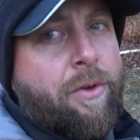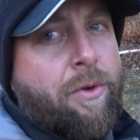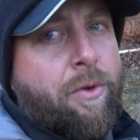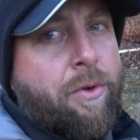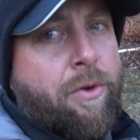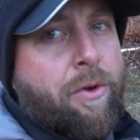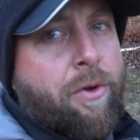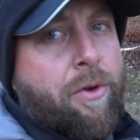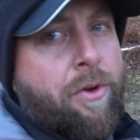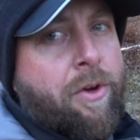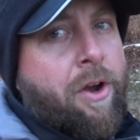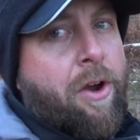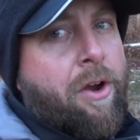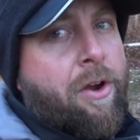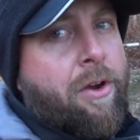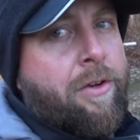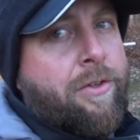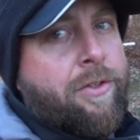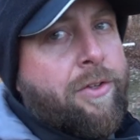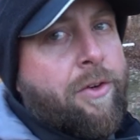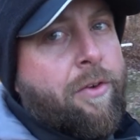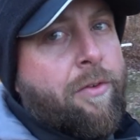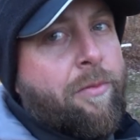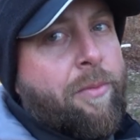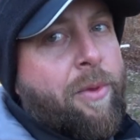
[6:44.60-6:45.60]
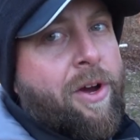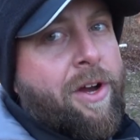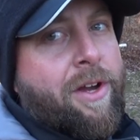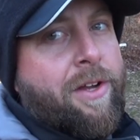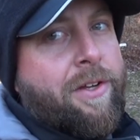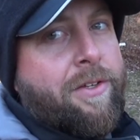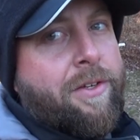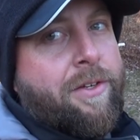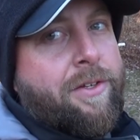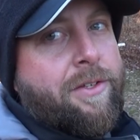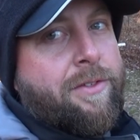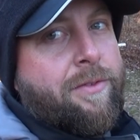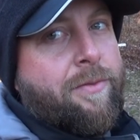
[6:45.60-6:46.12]
Google car drove by and
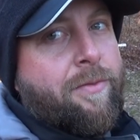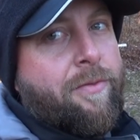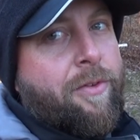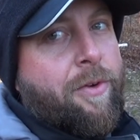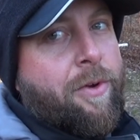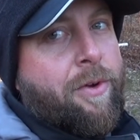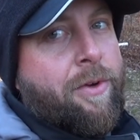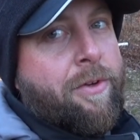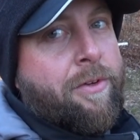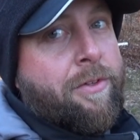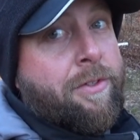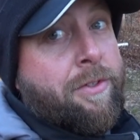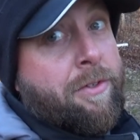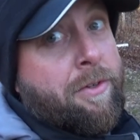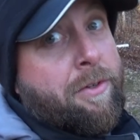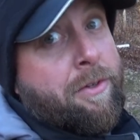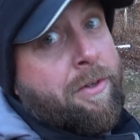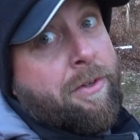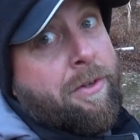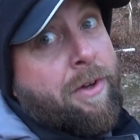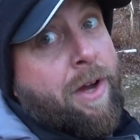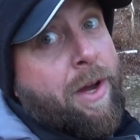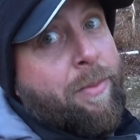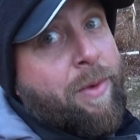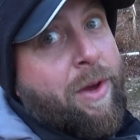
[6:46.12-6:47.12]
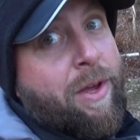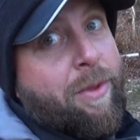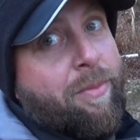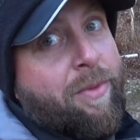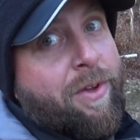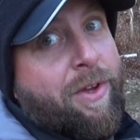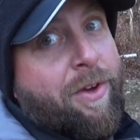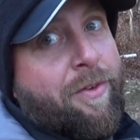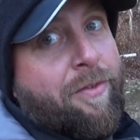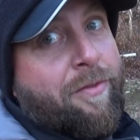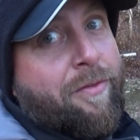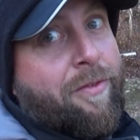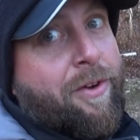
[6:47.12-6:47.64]
took some photos, so I might
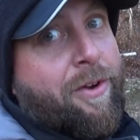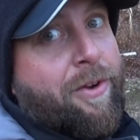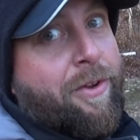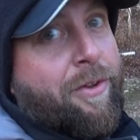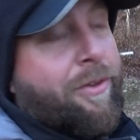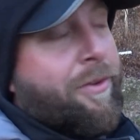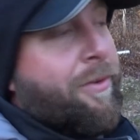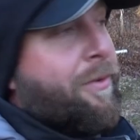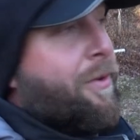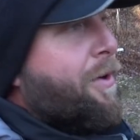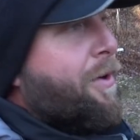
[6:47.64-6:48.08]
be out front on the